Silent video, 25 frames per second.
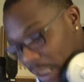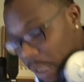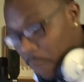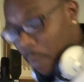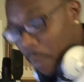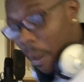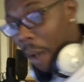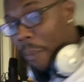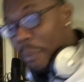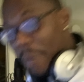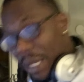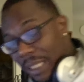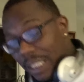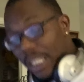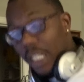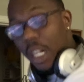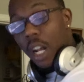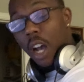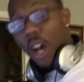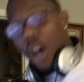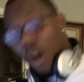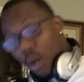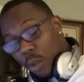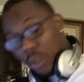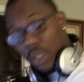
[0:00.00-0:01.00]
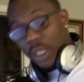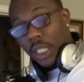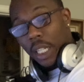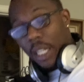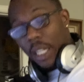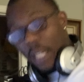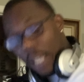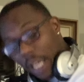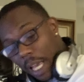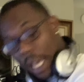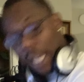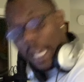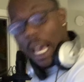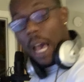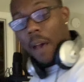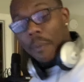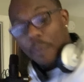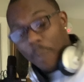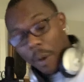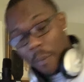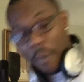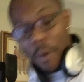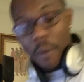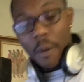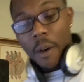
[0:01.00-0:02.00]
To my bitch to the ocean, got
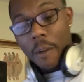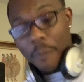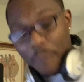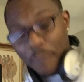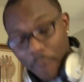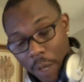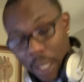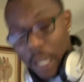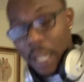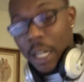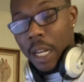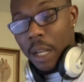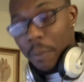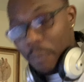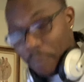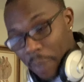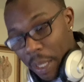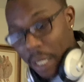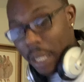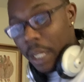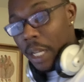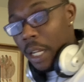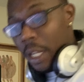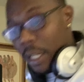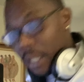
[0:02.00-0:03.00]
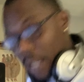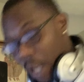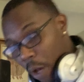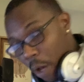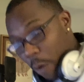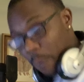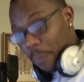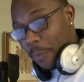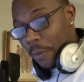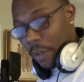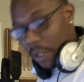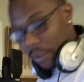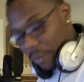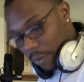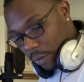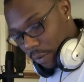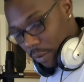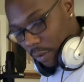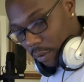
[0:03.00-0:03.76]
butter the bit of the novice.